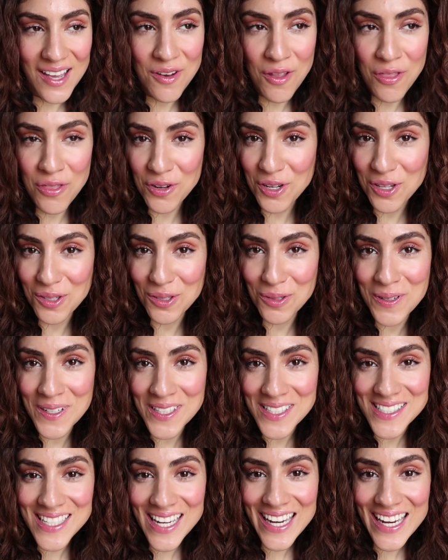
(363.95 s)
another
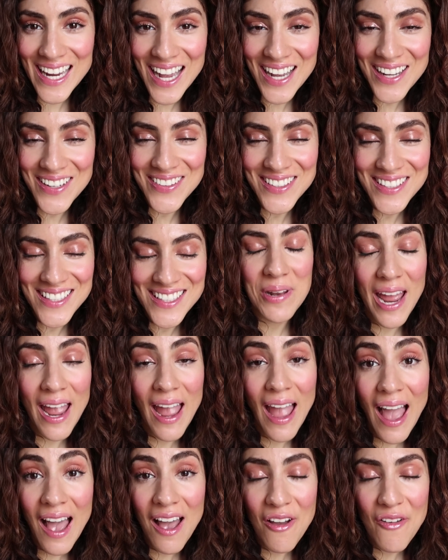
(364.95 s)
gloomy day out, but I
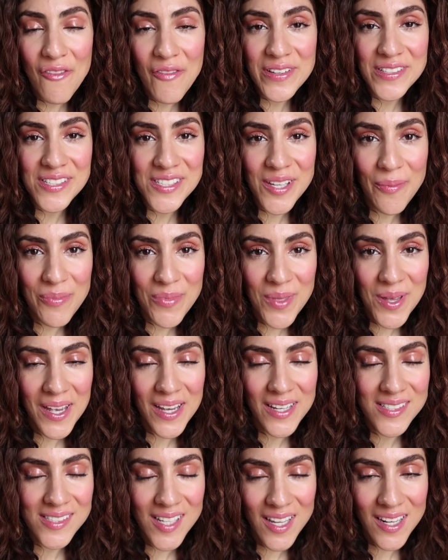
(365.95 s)
have something
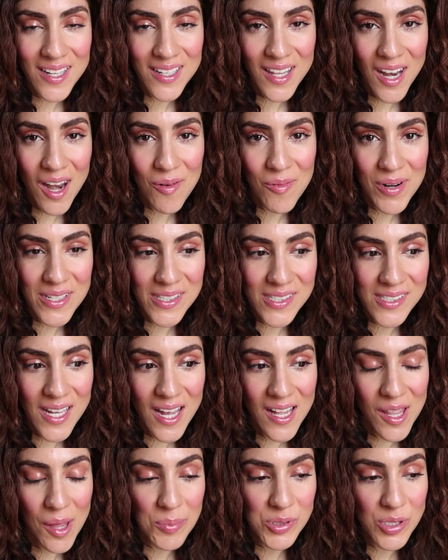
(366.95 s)
exciting that I want to
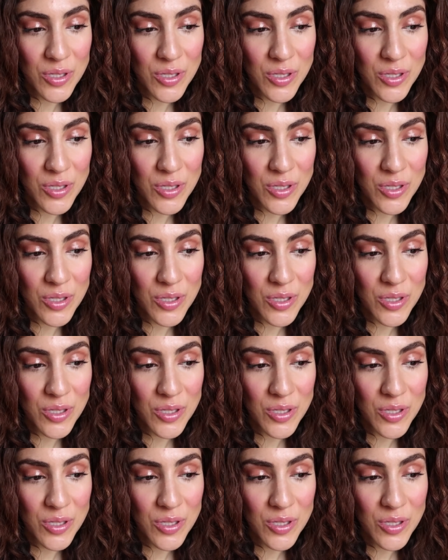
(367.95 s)
style up.